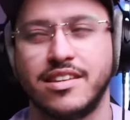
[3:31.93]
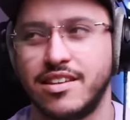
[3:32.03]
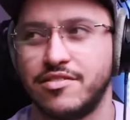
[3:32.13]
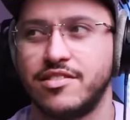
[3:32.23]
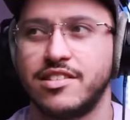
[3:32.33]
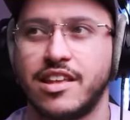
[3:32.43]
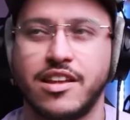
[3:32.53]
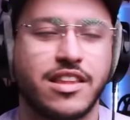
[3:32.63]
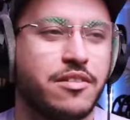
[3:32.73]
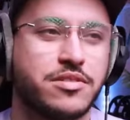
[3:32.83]
definitely.
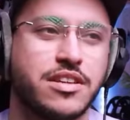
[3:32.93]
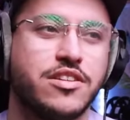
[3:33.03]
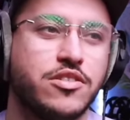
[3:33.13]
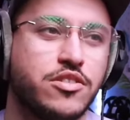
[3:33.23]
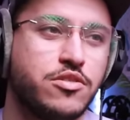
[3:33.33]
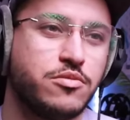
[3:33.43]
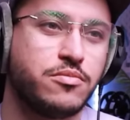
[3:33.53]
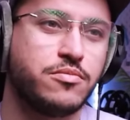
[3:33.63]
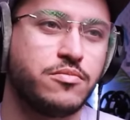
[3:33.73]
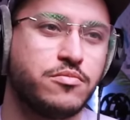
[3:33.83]
That was it.
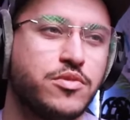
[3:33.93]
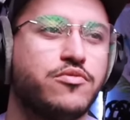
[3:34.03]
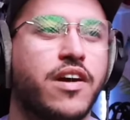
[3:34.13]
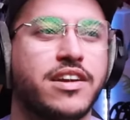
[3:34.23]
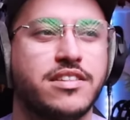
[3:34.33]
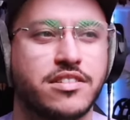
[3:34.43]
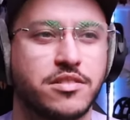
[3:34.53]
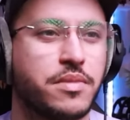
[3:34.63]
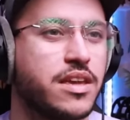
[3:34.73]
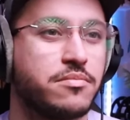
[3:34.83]
You would write it to
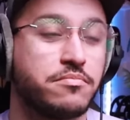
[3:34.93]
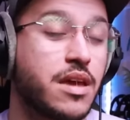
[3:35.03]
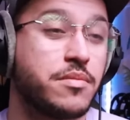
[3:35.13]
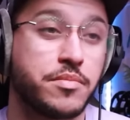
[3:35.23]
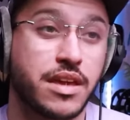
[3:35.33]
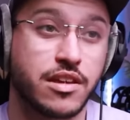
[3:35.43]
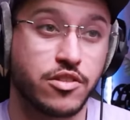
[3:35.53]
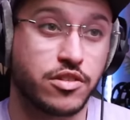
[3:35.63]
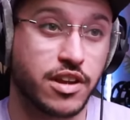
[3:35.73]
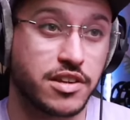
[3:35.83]
maybe make it
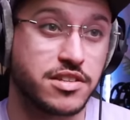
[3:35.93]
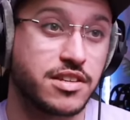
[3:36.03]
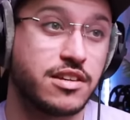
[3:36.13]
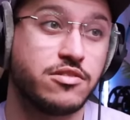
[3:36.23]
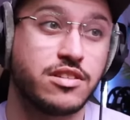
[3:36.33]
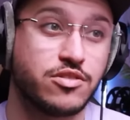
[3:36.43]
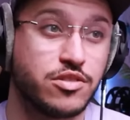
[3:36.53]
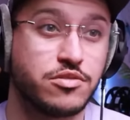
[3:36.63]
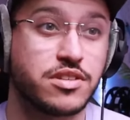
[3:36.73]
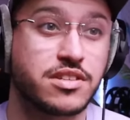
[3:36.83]
look nice in Gilded, or
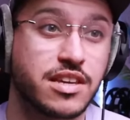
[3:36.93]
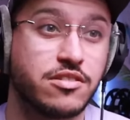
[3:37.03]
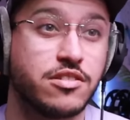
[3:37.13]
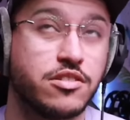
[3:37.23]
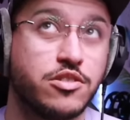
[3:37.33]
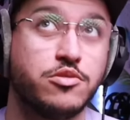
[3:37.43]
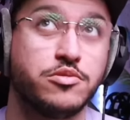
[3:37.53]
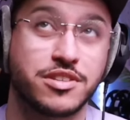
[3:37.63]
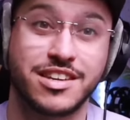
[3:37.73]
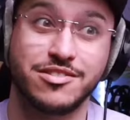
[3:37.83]

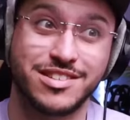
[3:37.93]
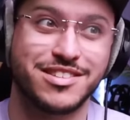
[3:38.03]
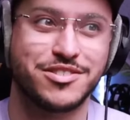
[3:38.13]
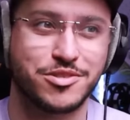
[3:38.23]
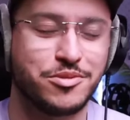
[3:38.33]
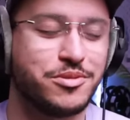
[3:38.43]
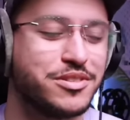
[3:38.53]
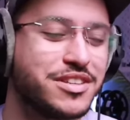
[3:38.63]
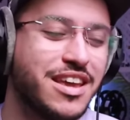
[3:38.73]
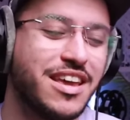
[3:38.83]
use Gilded's
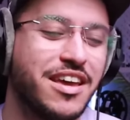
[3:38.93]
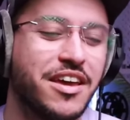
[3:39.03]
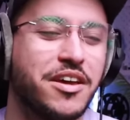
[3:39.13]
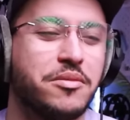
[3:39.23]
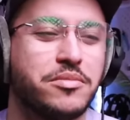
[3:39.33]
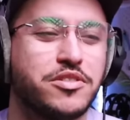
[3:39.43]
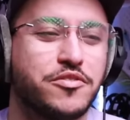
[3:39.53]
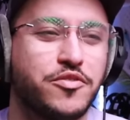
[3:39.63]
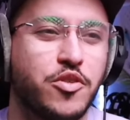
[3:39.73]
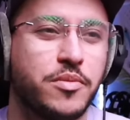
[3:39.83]
tools to
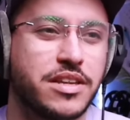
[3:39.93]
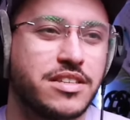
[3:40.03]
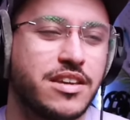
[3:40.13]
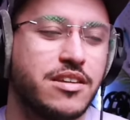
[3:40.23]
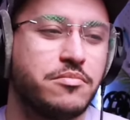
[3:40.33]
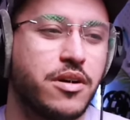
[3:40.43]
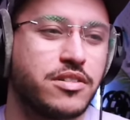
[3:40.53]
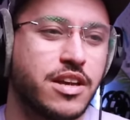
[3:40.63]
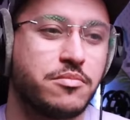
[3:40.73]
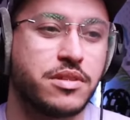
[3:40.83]
format it in
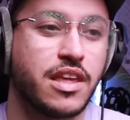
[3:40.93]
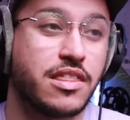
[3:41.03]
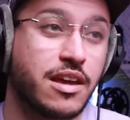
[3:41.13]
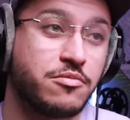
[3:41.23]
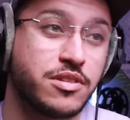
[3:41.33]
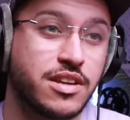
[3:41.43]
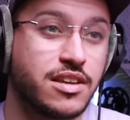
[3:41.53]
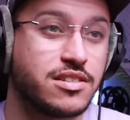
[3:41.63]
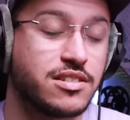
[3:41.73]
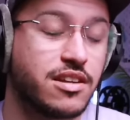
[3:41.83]
Markdown, but then that wouldn't
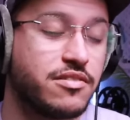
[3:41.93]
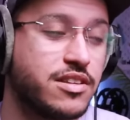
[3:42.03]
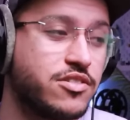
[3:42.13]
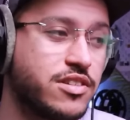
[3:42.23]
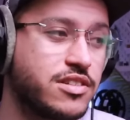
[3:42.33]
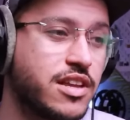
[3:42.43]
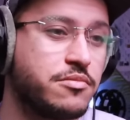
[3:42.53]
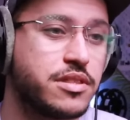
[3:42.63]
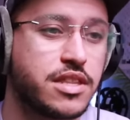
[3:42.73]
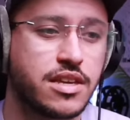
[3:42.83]
necessarily translate.
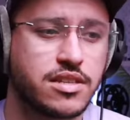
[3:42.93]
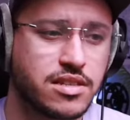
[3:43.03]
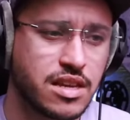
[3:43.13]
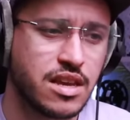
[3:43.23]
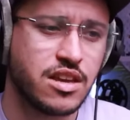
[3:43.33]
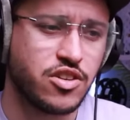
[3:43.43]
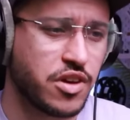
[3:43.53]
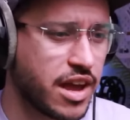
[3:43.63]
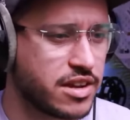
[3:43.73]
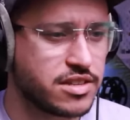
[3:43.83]
With this,
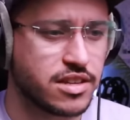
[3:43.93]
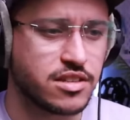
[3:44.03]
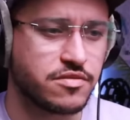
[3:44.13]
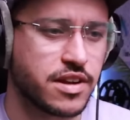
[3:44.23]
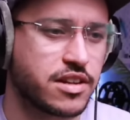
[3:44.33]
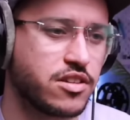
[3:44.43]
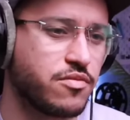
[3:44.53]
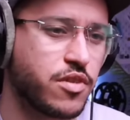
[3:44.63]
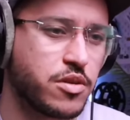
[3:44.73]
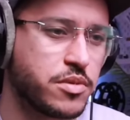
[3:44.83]
you're editing directly
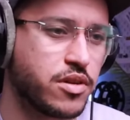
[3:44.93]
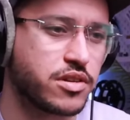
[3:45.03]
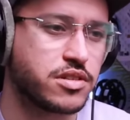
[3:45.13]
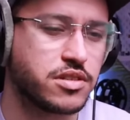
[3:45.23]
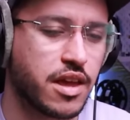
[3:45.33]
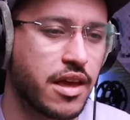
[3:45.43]
on Roblox.